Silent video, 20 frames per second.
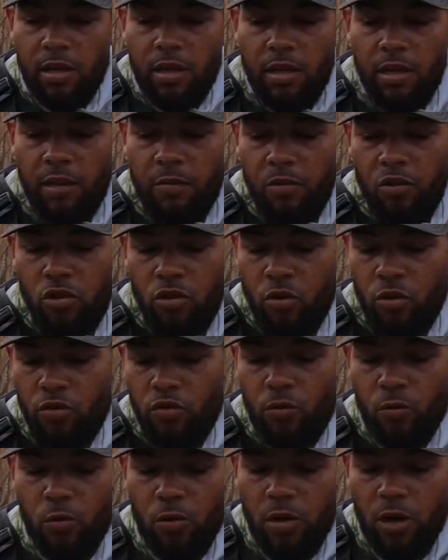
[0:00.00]
let me show
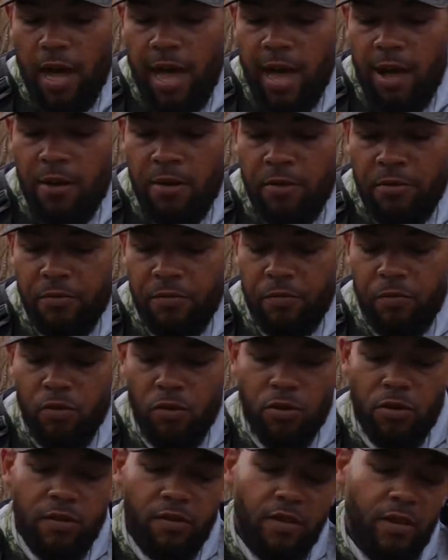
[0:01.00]
you how I would
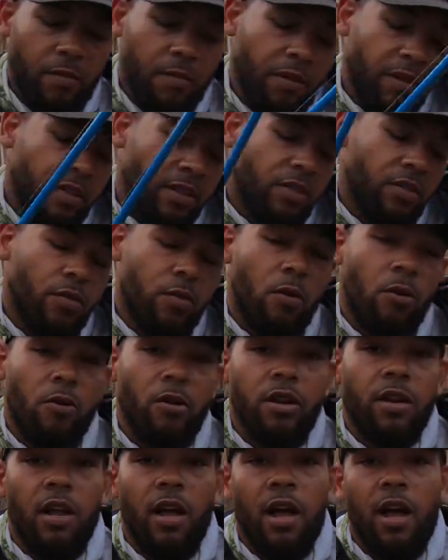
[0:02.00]
prototypically throw
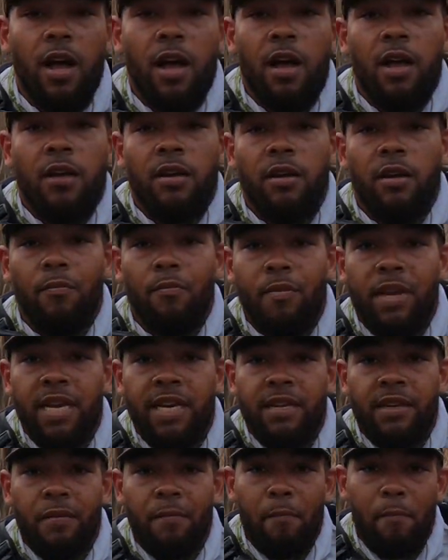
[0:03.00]
it on a
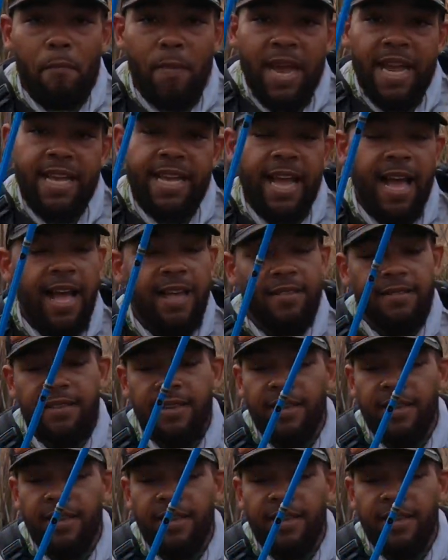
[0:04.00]
medium bait casting